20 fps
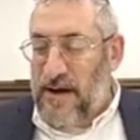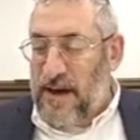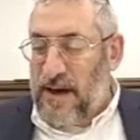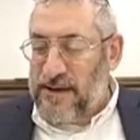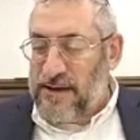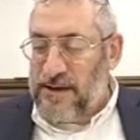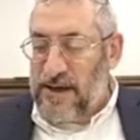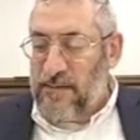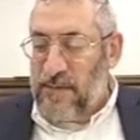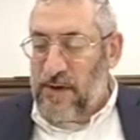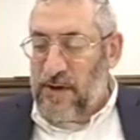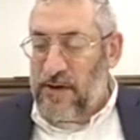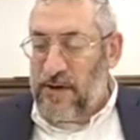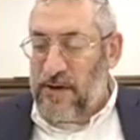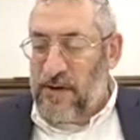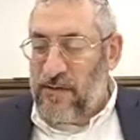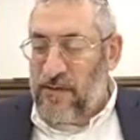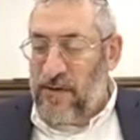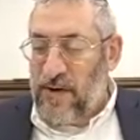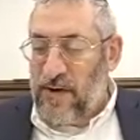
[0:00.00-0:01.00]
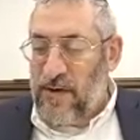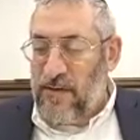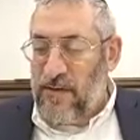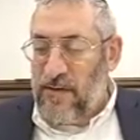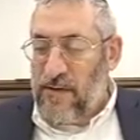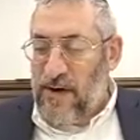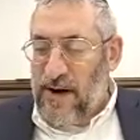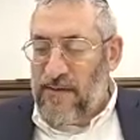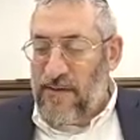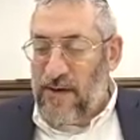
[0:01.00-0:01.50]
Hashem loy
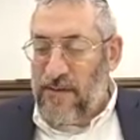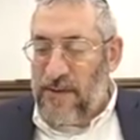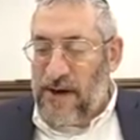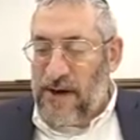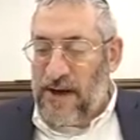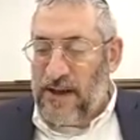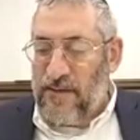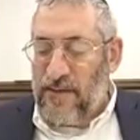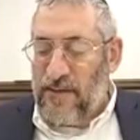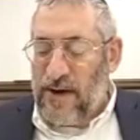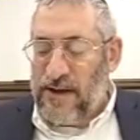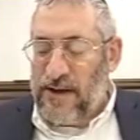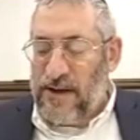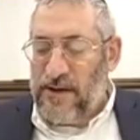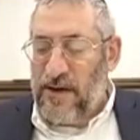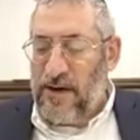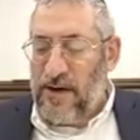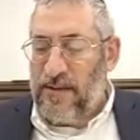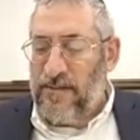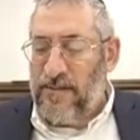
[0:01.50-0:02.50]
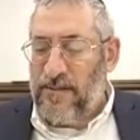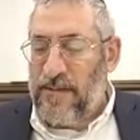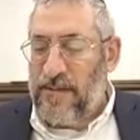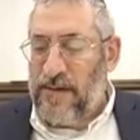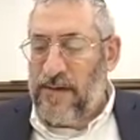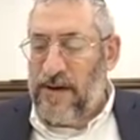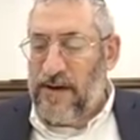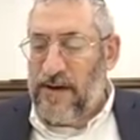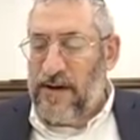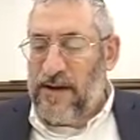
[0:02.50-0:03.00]
karo, Rav Amar Elu hadayon.
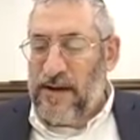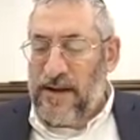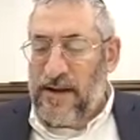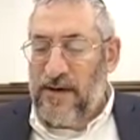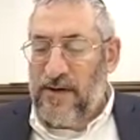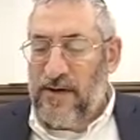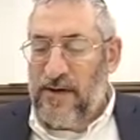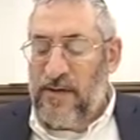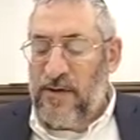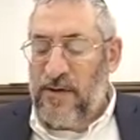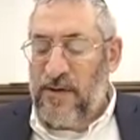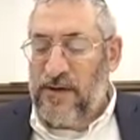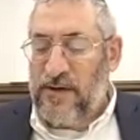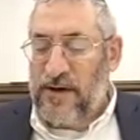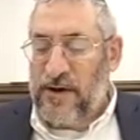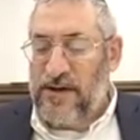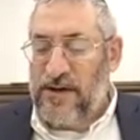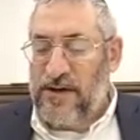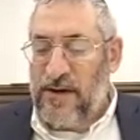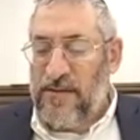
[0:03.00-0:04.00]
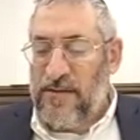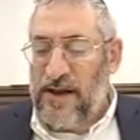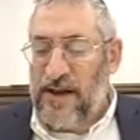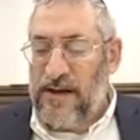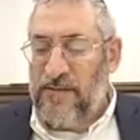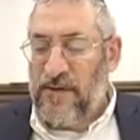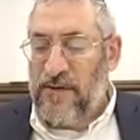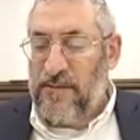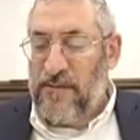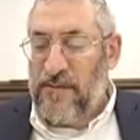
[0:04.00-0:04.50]
They didn't call to Hashem.
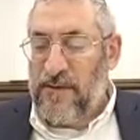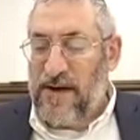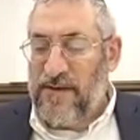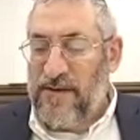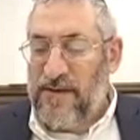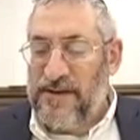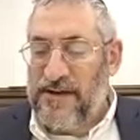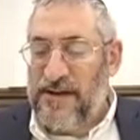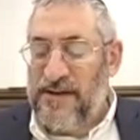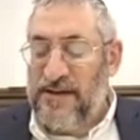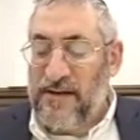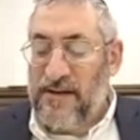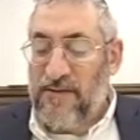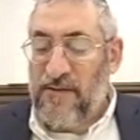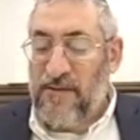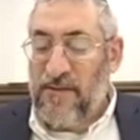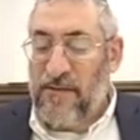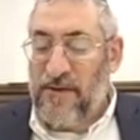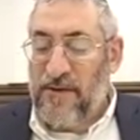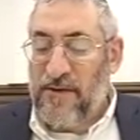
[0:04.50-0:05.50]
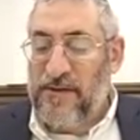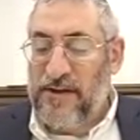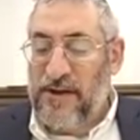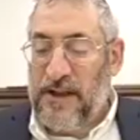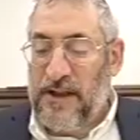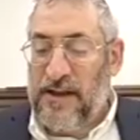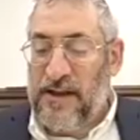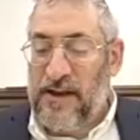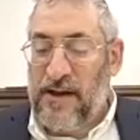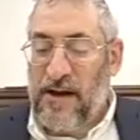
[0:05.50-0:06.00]
That Rav says that refers to
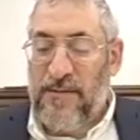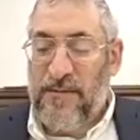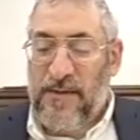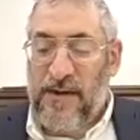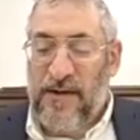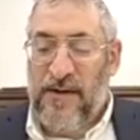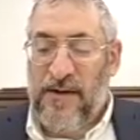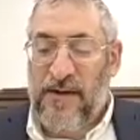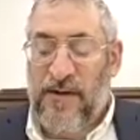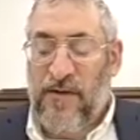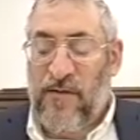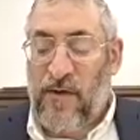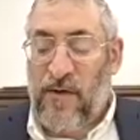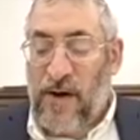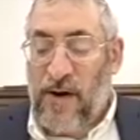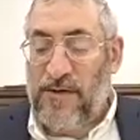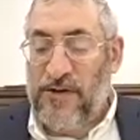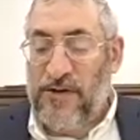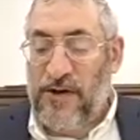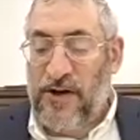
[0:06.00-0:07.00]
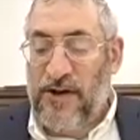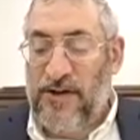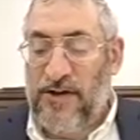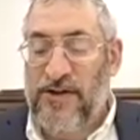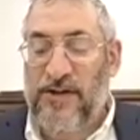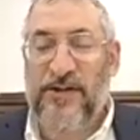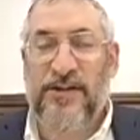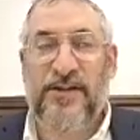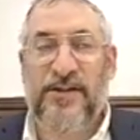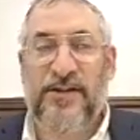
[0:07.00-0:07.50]
the dayan, the corrupt
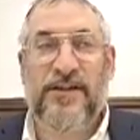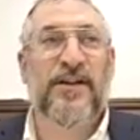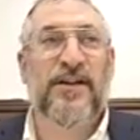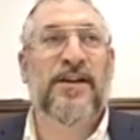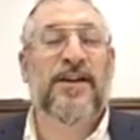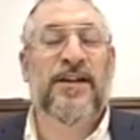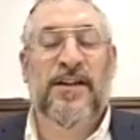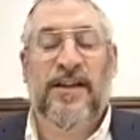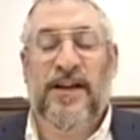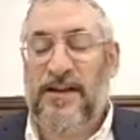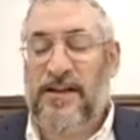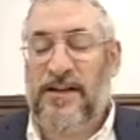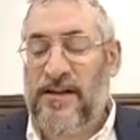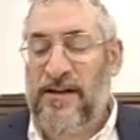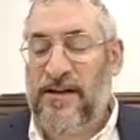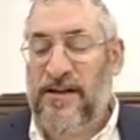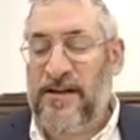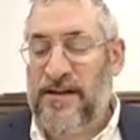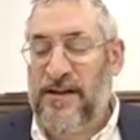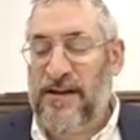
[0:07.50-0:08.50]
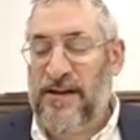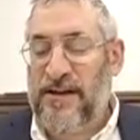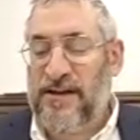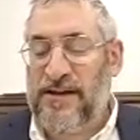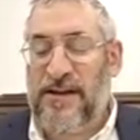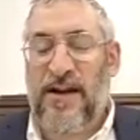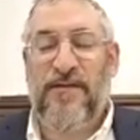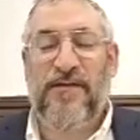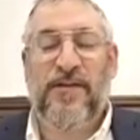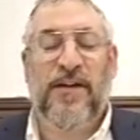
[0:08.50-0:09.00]
judges. That instead